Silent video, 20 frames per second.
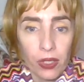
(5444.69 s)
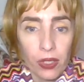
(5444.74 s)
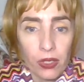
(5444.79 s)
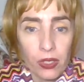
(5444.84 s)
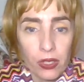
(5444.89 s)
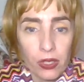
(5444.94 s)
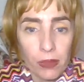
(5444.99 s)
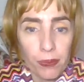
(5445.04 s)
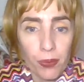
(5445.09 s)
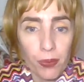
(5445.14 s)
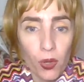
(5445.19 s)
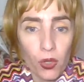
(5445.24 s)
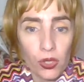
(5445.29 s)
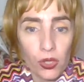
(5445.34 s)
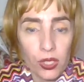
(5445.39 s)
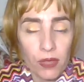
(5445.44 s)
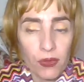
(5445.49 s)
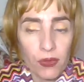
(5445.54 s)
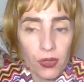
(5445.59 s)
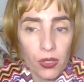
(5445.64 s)

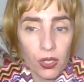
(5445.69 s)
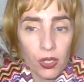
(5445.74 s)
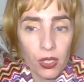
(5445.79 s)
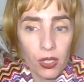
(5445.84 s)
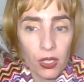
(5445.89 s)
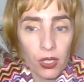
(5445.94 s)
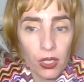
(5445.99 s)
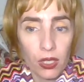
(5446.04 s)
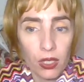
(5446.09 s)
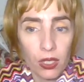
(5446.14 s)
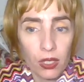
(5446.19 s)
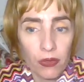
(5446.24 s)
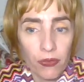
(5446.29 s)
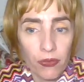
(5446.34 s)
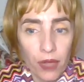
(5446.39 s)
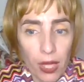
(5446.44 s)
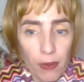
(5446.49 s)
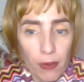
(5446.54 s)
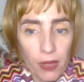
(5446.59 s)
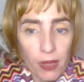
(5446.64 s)
supportive
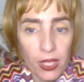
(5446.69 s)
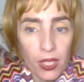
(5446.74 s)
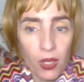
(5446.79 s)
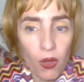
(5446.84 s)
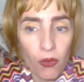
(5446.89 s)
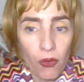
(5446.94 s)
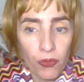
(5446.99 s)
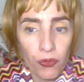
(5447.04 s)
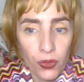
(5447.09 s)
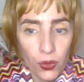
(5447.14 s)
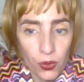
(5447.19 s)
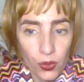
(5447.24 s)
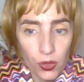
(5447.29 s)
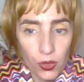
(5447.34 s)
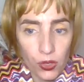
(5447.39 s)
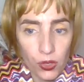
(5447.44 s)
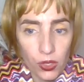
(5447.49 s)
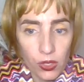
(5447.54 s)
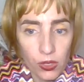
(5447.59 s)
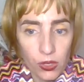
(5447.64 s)
family of
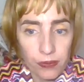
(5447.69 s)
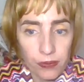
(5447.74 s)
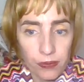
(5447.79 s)
yours,